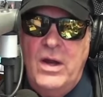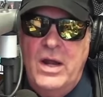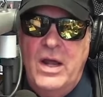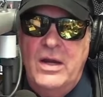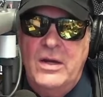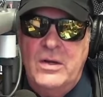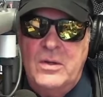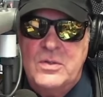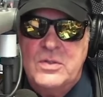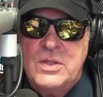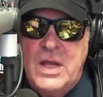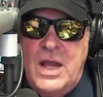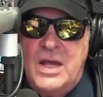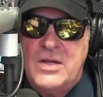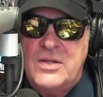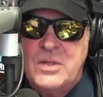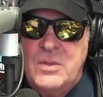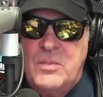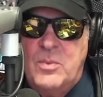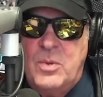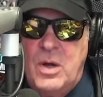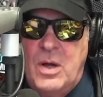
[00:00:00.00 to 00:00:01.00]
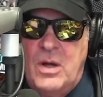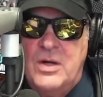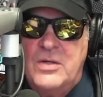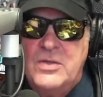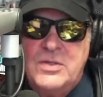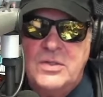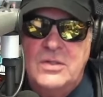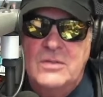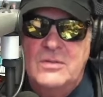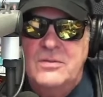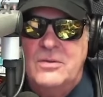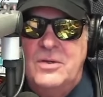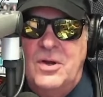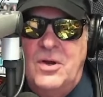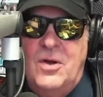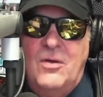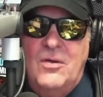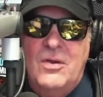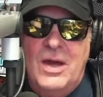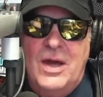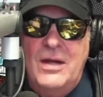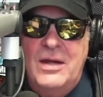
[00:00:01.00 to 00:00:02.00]
Anglo-Saxon Protestant, you know,
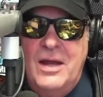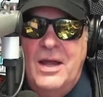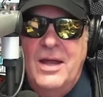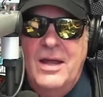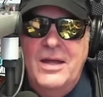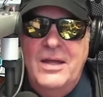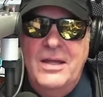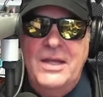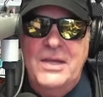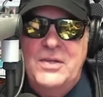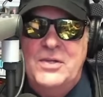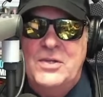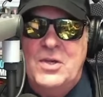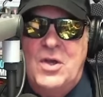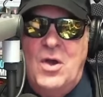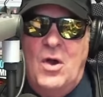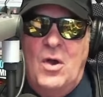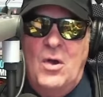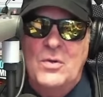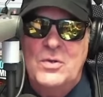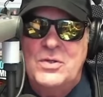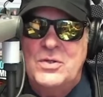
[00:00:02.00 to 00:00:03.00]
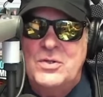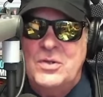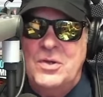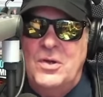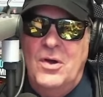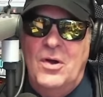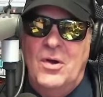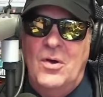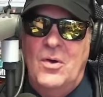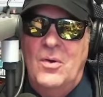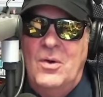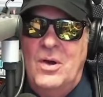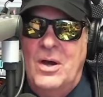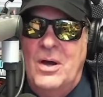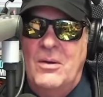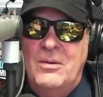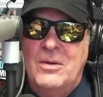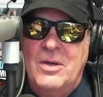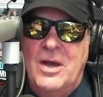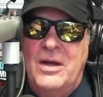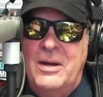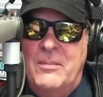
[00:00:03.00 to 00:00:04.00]
that East Coast, you know,
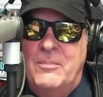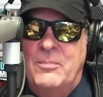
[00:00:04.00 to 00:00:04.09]
kind of